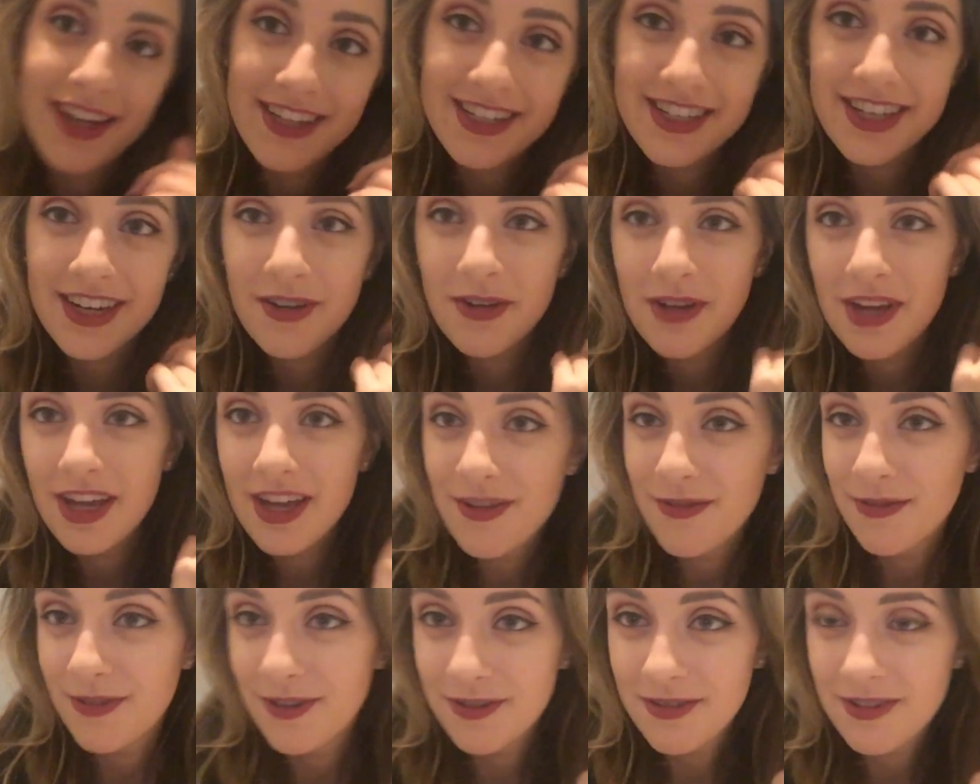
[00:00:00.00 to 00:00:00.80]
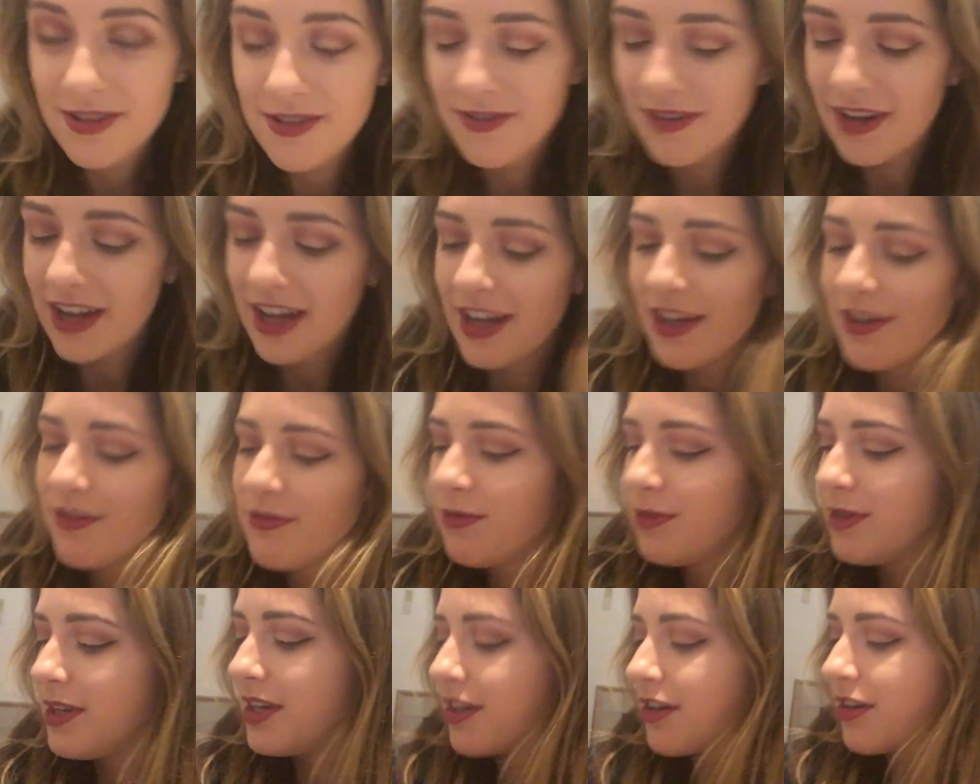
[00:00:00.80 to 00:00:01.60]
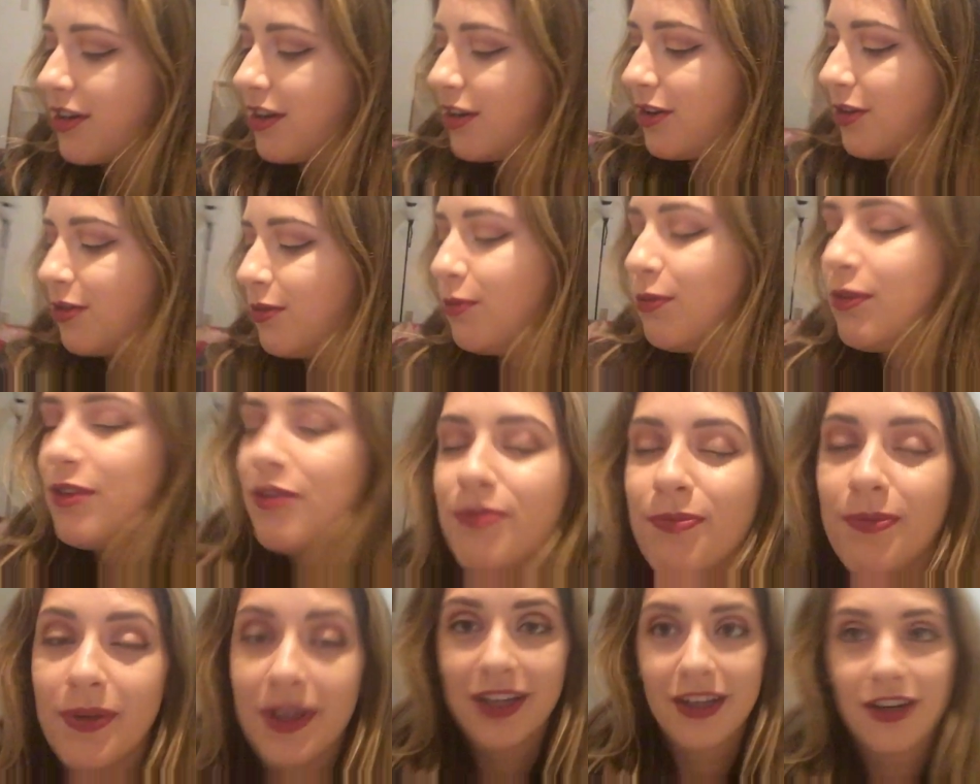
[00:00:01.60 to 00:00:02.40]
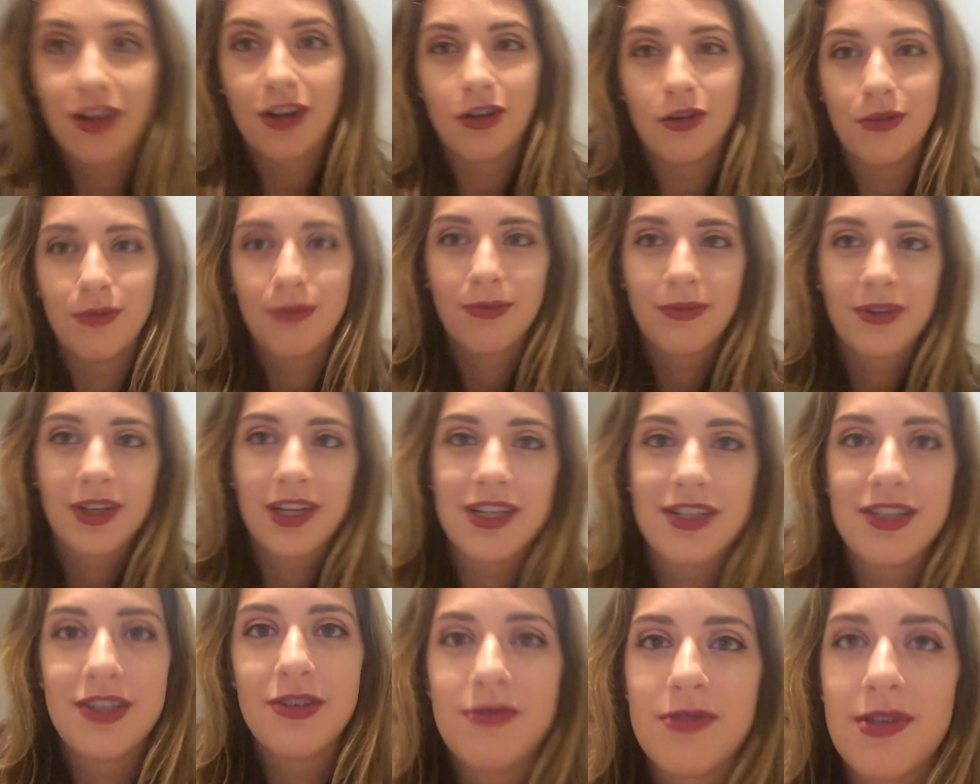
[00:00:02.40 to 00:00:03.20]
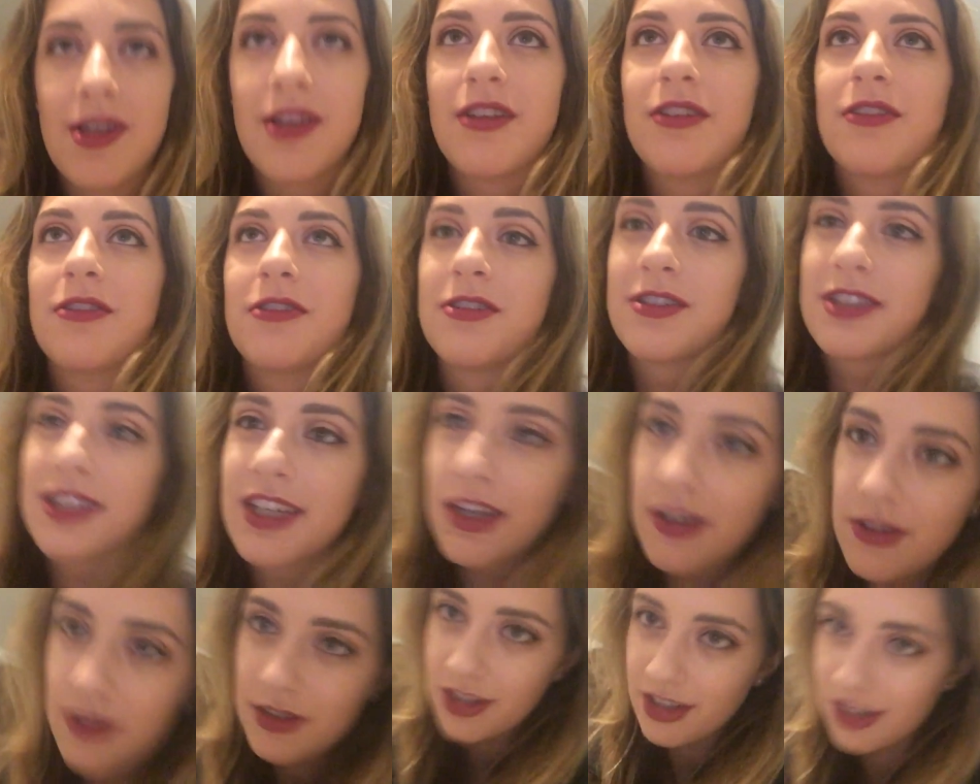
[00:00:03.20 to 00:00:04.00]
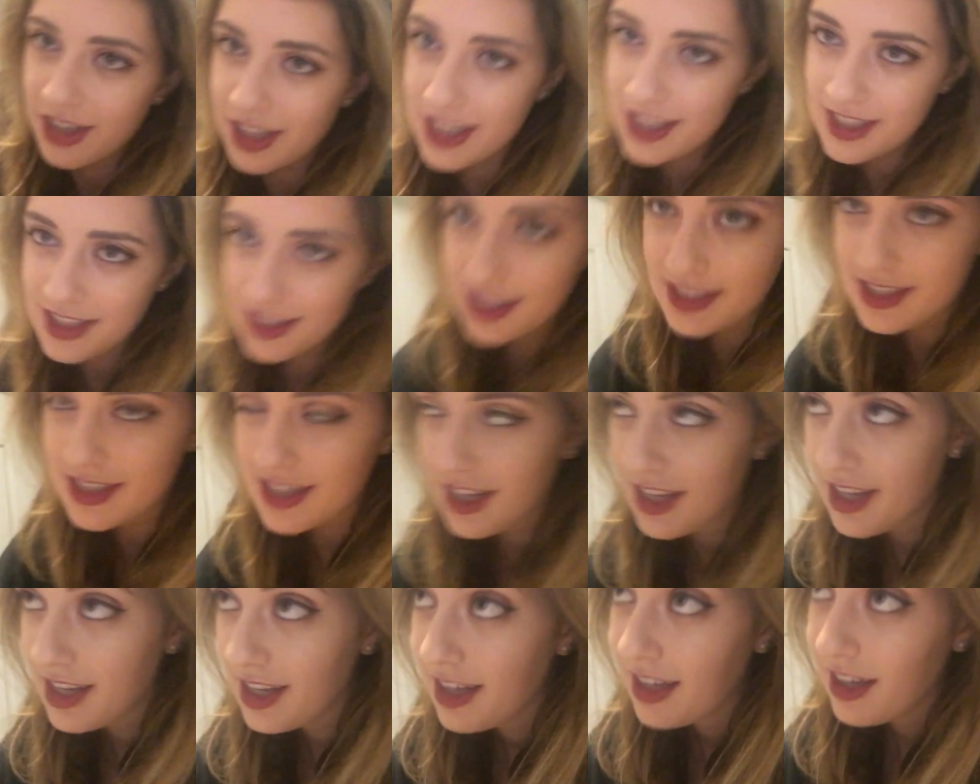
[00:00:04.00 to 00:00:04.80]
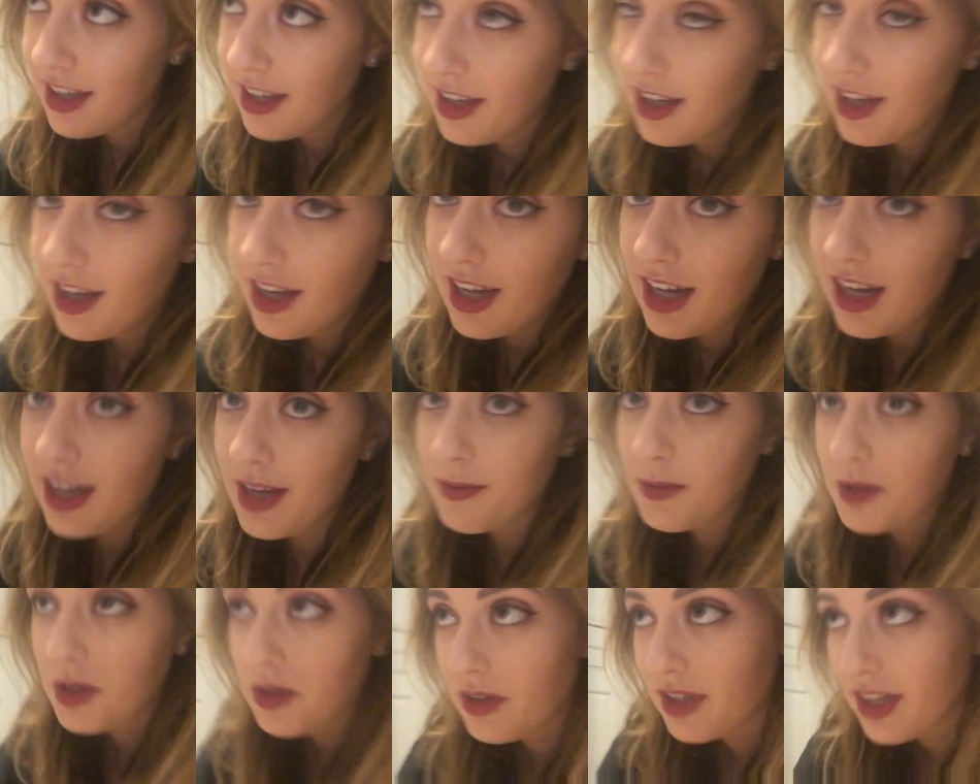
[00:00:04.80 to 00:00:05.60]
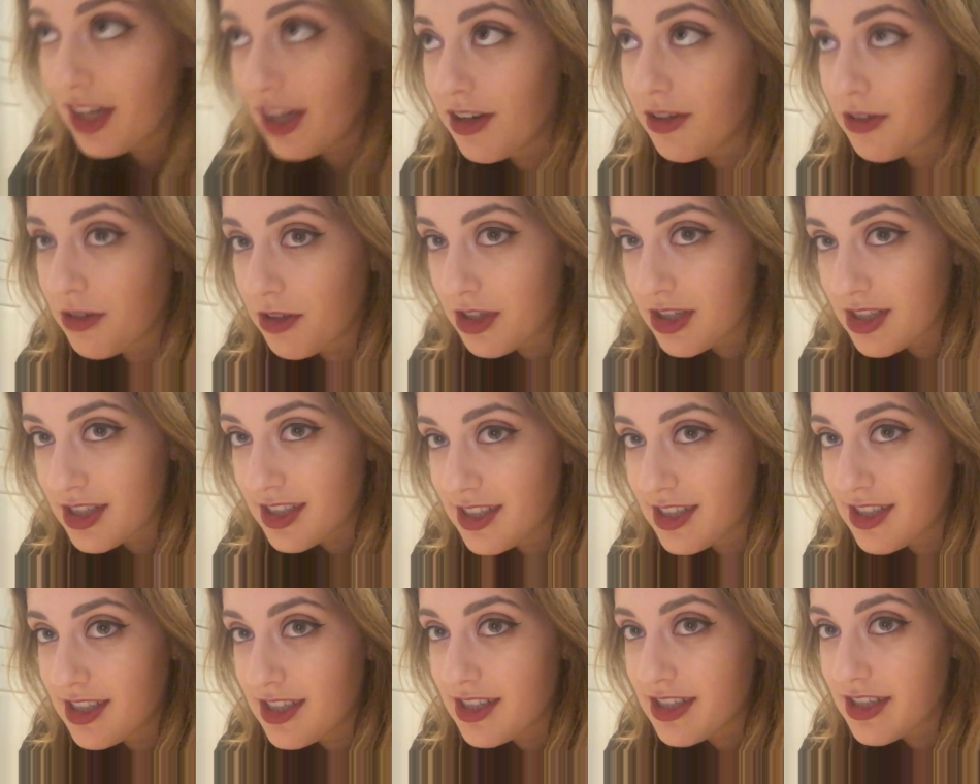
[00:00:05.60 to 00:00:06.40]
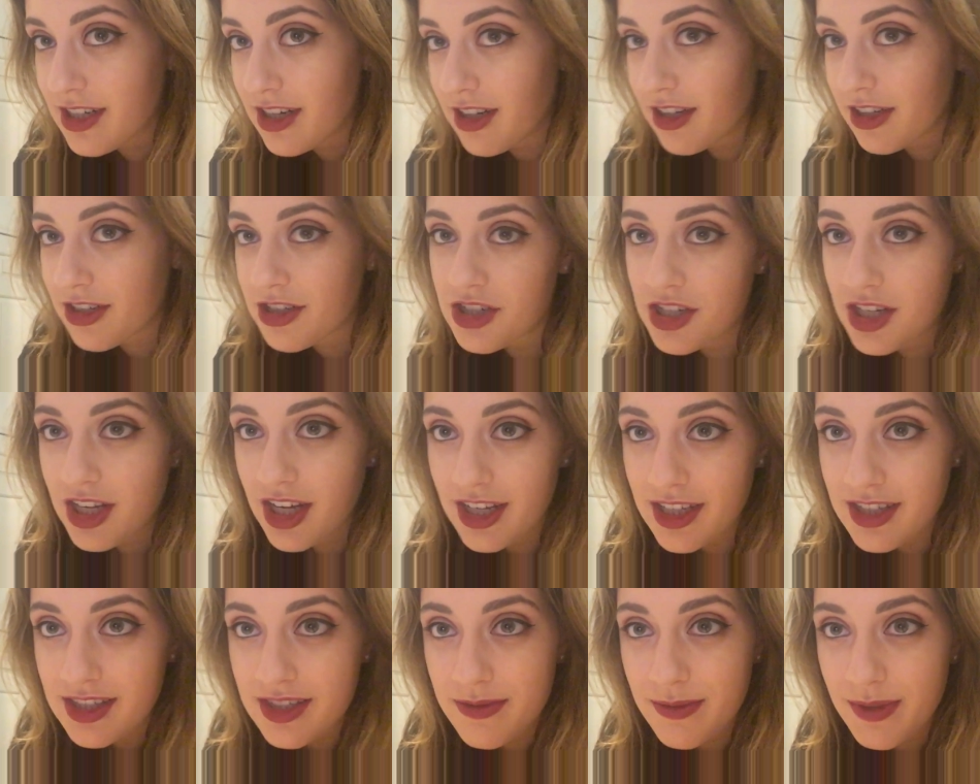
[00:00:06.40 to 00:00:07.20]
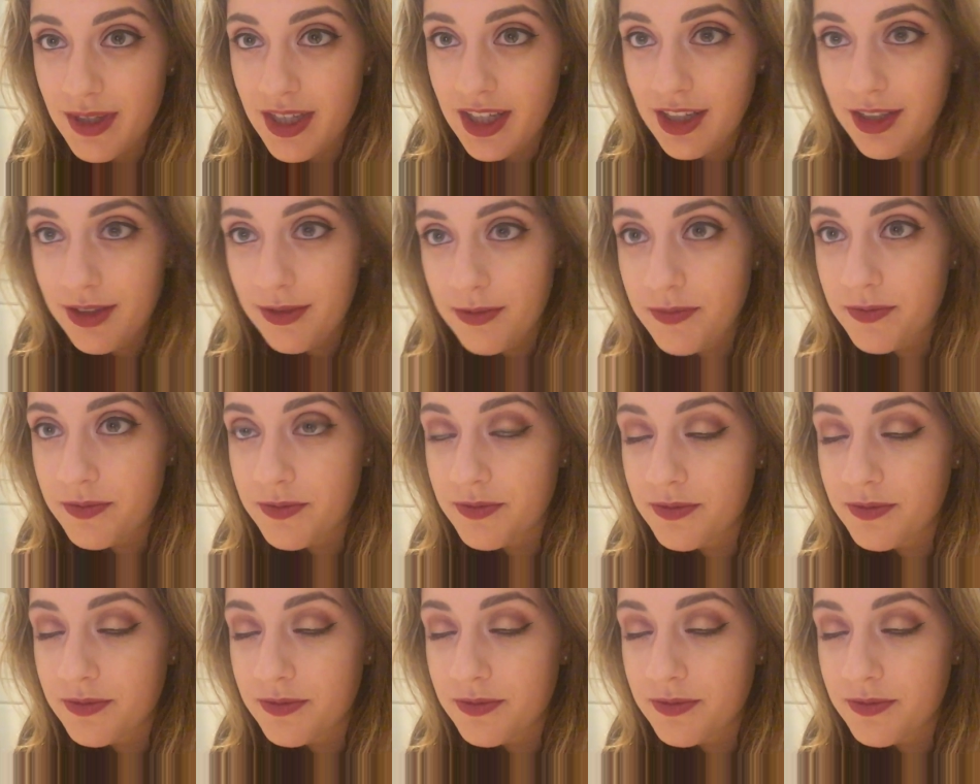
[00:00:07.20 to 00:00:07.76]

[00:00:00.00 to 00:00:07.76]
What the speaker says: It is now 8:55. We are home. We've been home because you saw the Girl Scout cookies. I'm going out. Kristen is not. She hates me.